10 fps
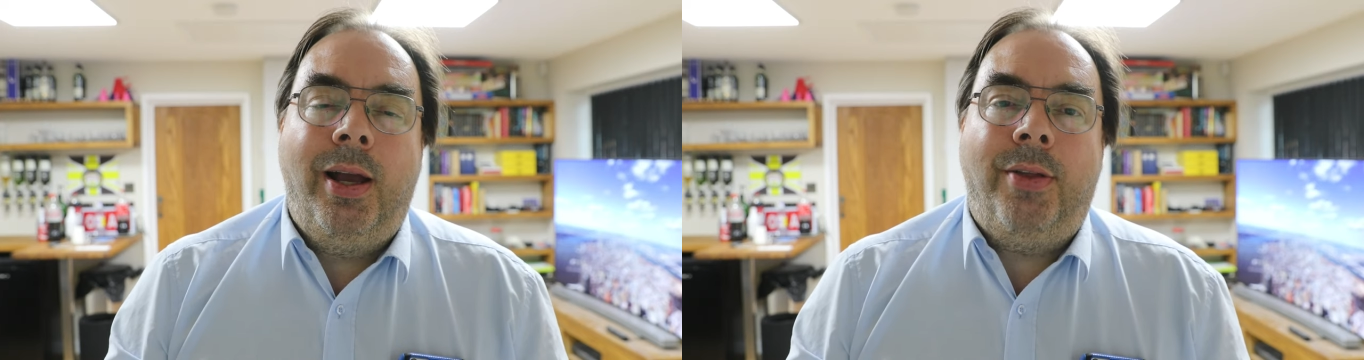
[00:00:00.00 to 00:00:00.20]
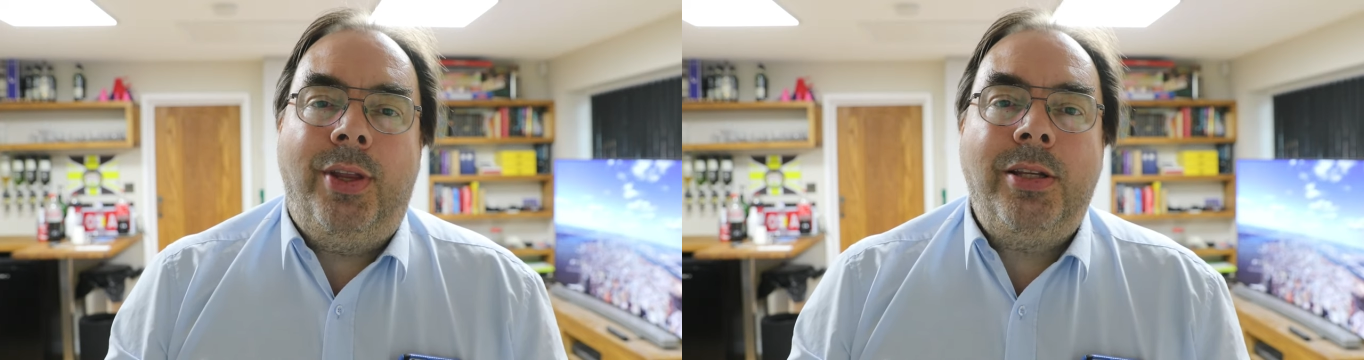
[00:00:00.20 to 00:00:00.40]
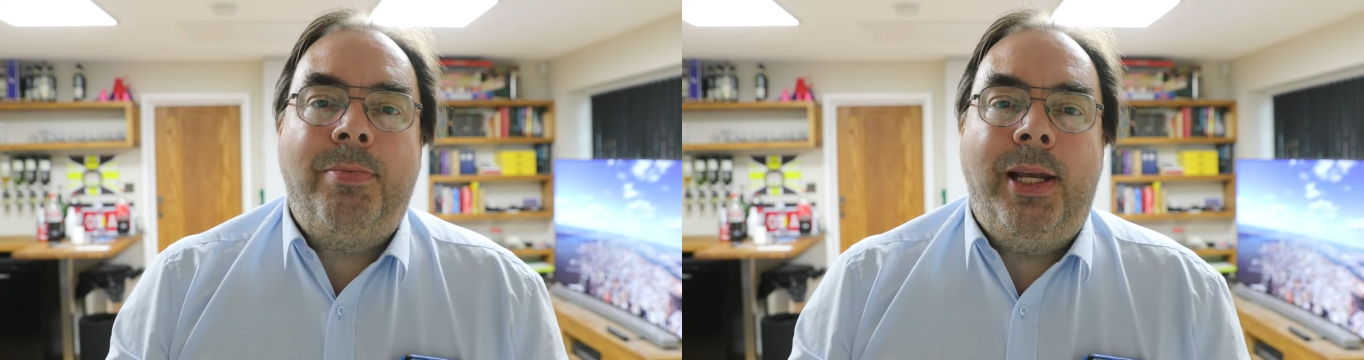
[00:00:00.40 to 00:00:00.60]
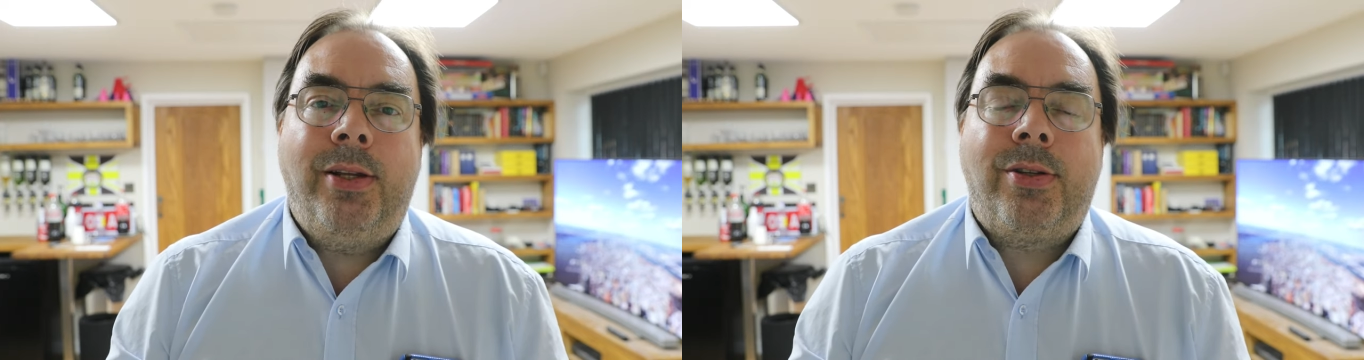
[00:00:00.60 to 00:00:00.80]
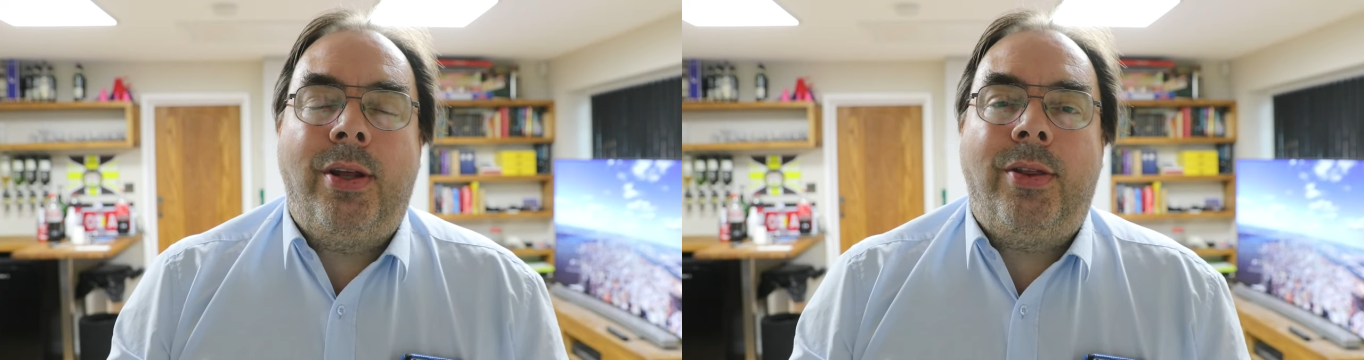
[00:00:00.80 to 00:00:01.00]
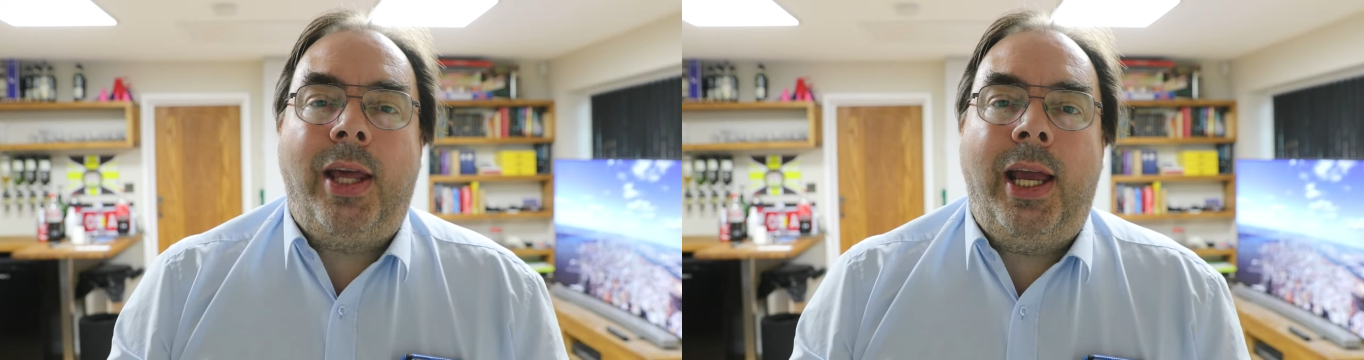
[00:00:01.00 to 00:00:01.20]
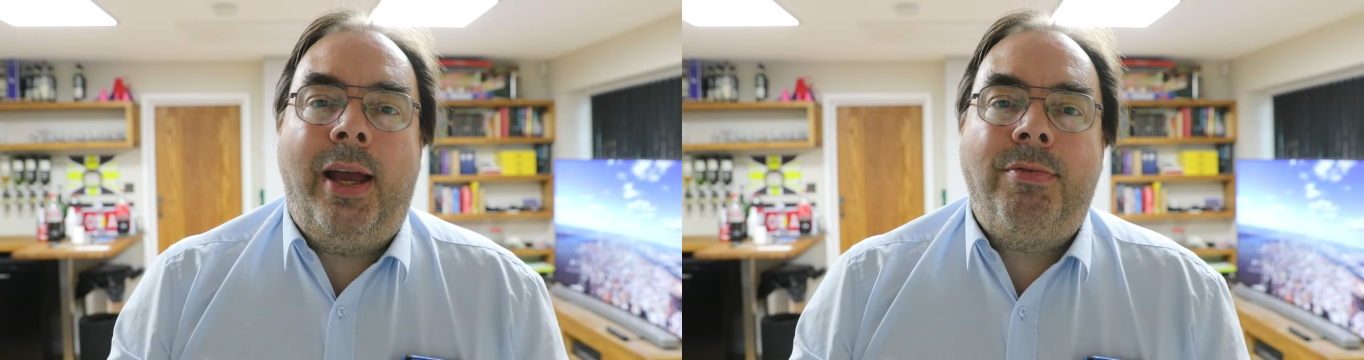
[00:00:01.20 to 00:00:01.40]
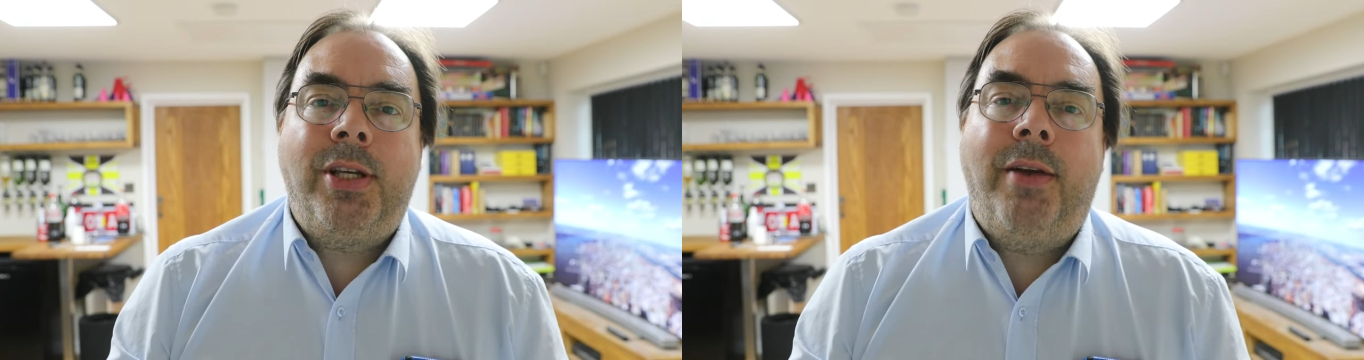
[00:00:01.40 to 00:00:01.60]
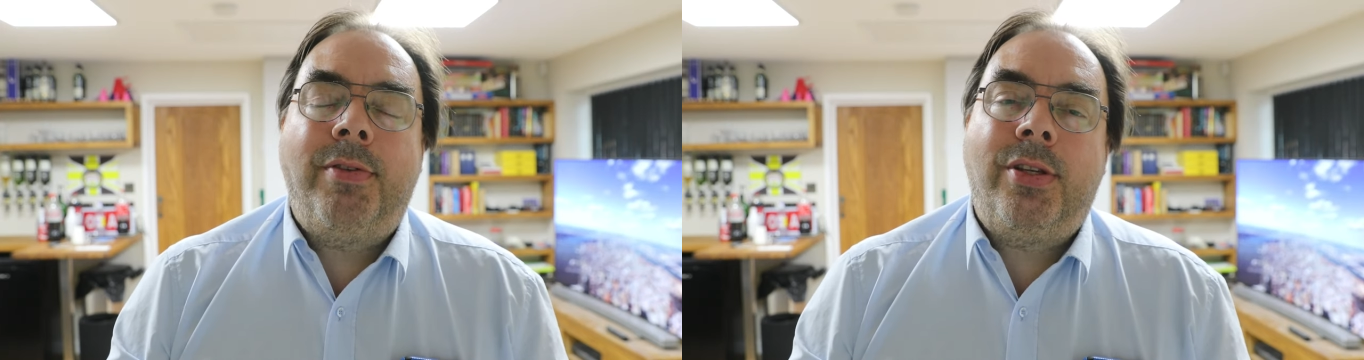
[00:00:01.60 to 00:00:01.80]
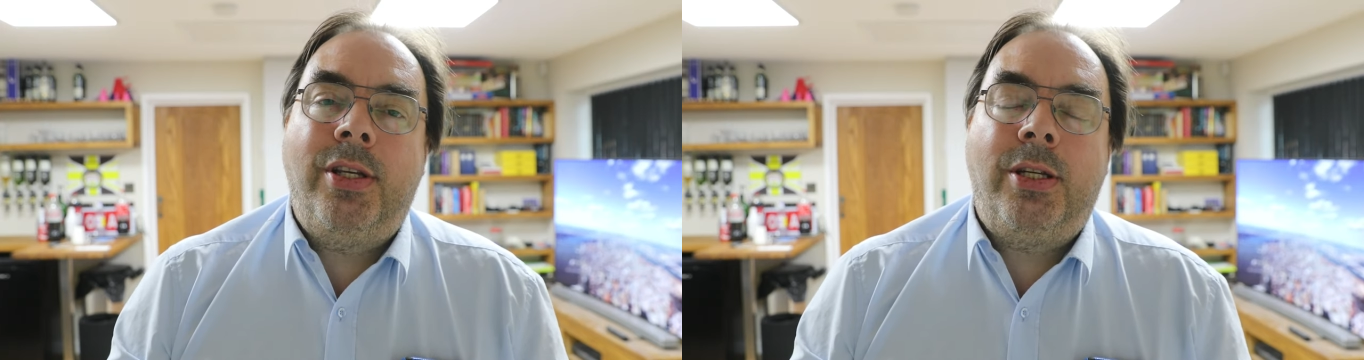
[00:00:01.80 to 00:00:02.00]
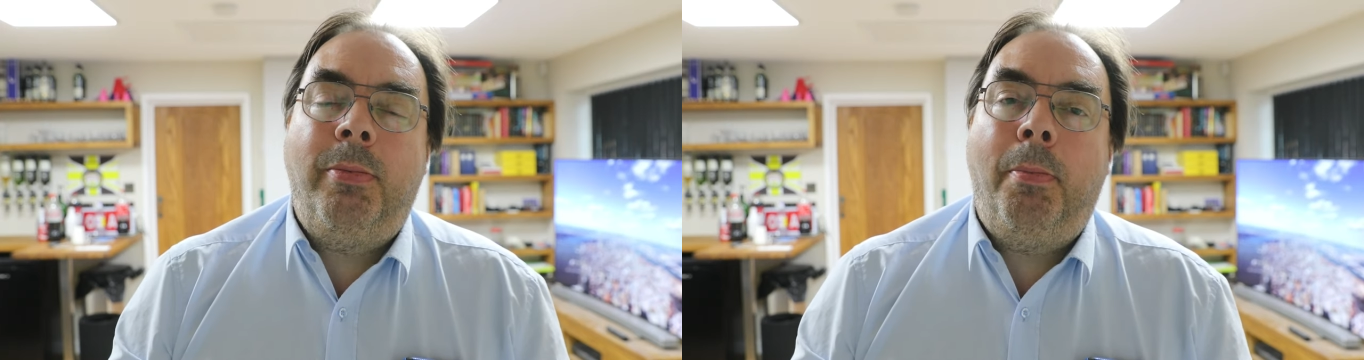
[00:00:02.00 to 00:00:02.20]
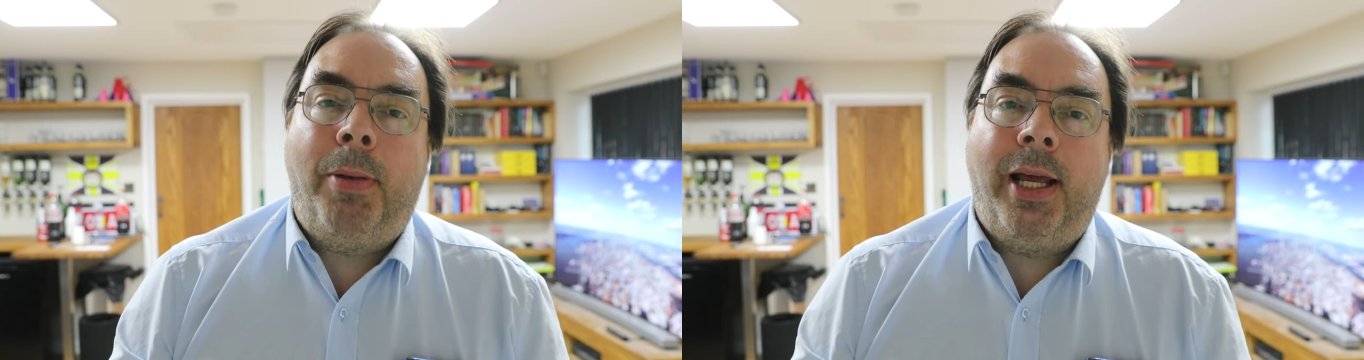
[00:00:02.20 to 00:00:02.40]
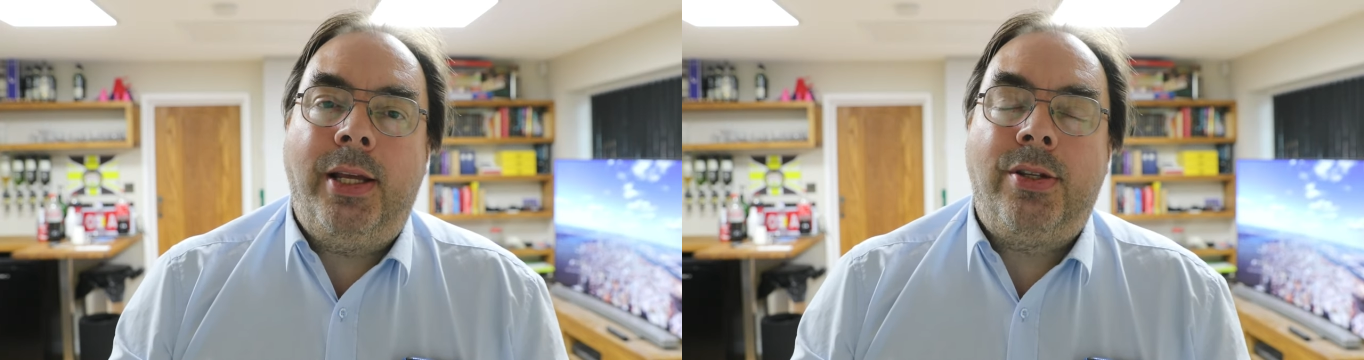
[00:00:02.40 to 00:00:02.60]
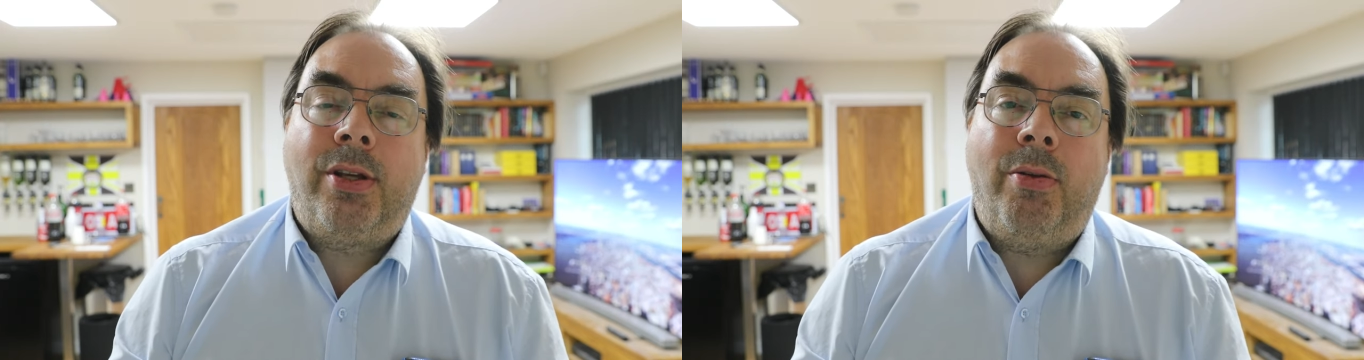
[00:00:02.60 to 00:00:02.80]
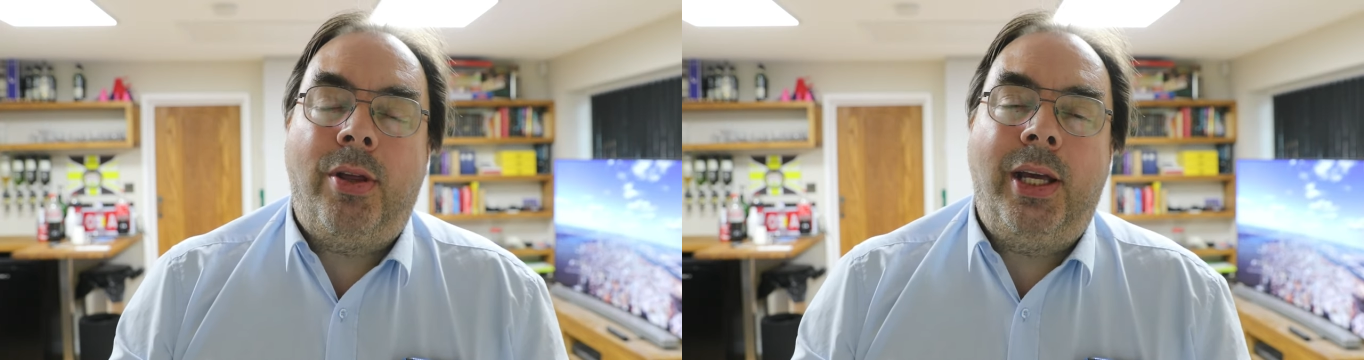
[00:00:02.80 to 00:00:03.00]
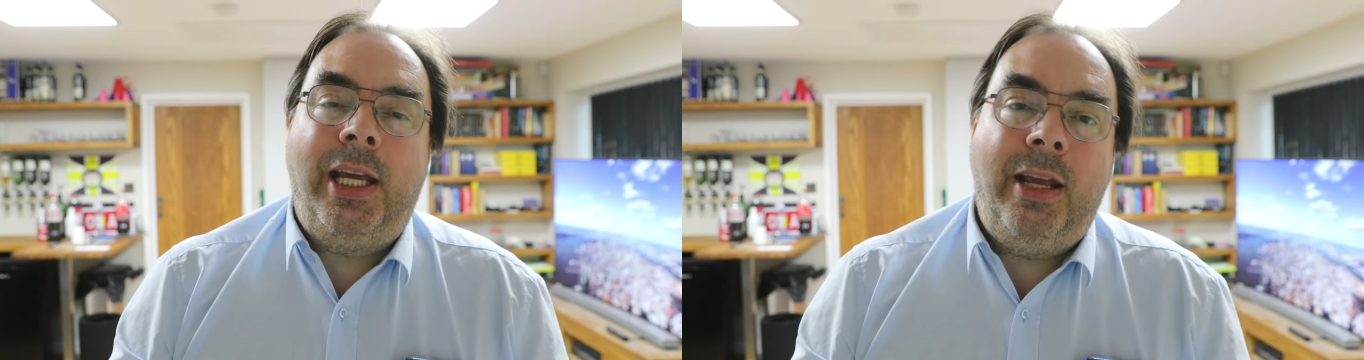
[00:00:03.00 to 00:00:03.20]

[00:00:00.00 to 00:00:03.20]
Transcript: and this means that they have to have a system in place so that